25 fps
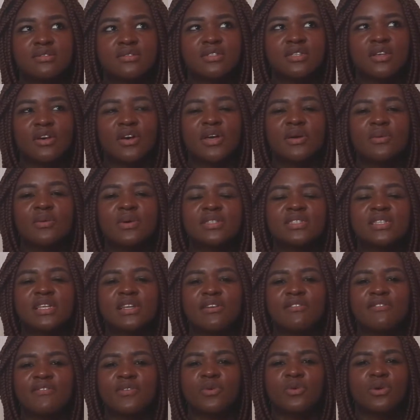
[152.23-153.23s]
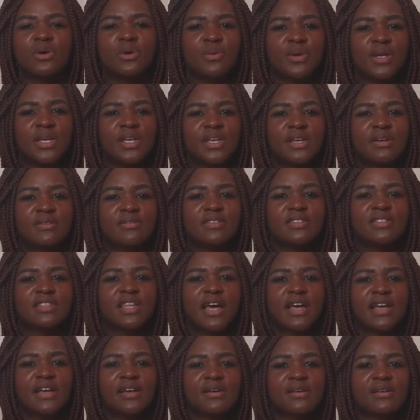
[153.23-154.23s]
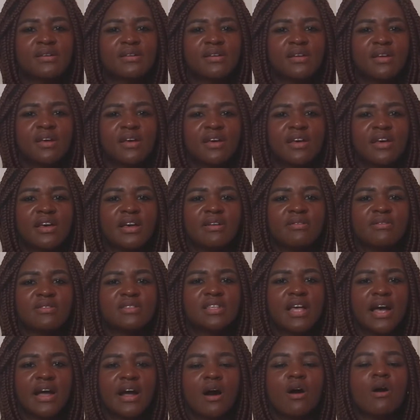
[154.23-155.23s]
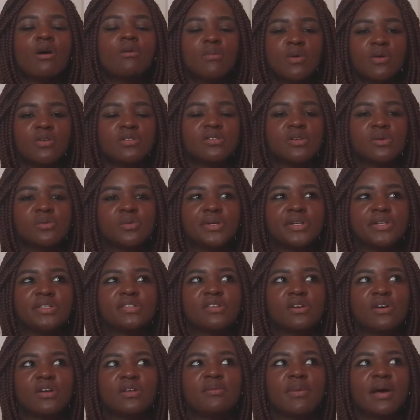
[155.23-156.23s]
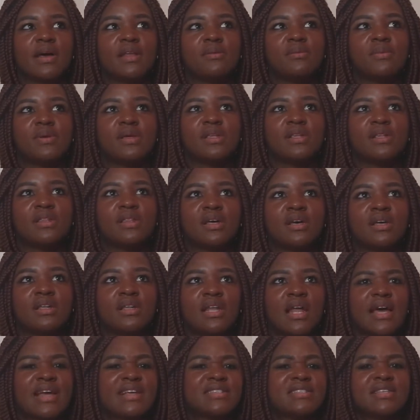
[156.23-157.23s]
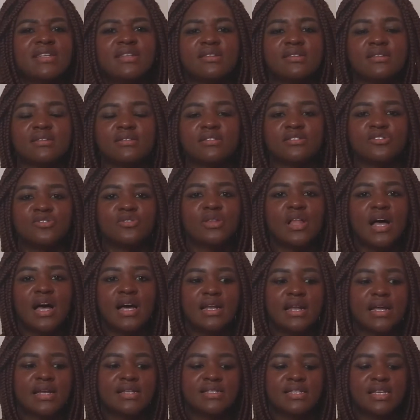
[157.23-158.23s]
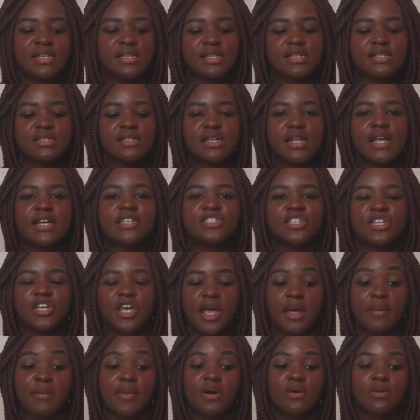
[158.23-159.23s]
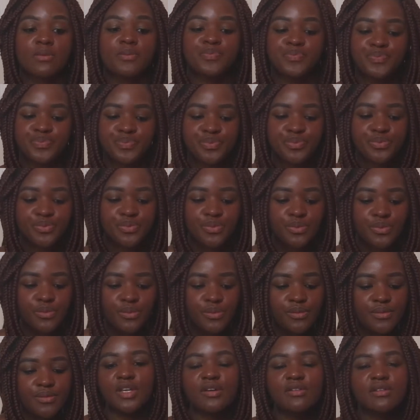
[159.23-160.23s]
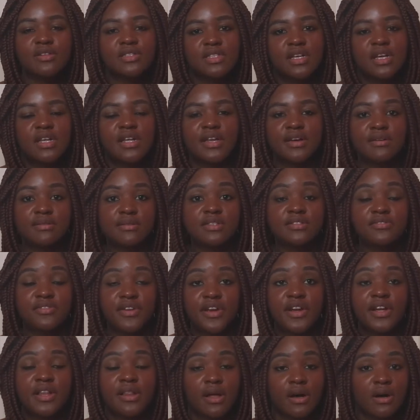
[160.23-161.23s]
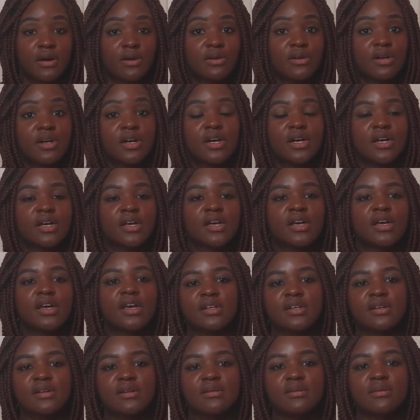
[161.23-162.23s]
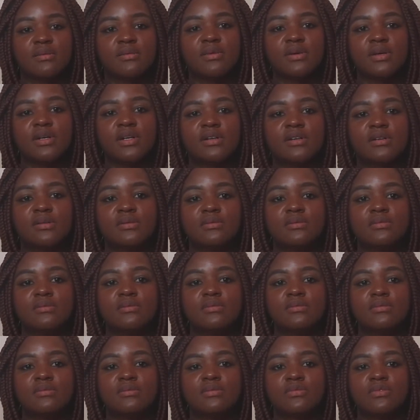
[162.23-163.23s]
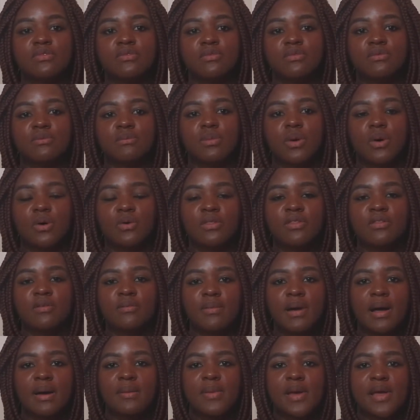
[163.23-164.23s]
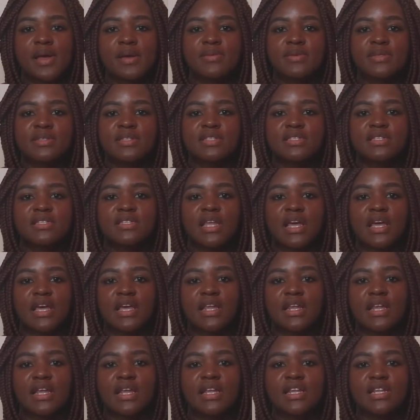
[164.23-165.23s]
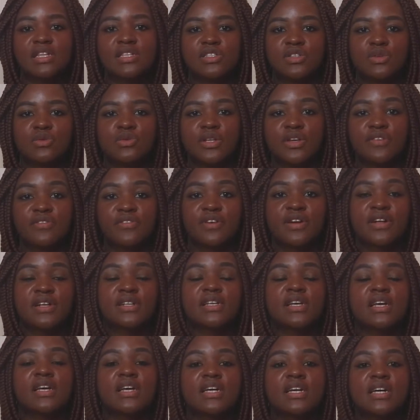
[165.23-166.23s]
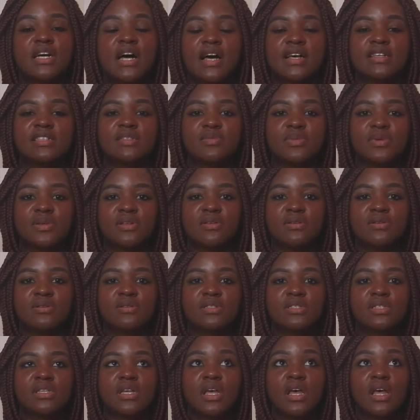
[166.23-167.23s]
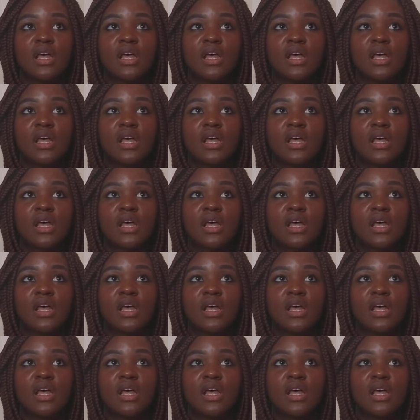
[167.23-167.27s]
So it wasn't a full week. It was like almost a week. So it might have been the 19th. July 19th is the day she came home. It was very long. Well, both of my babies stayed in 2 different hospitals.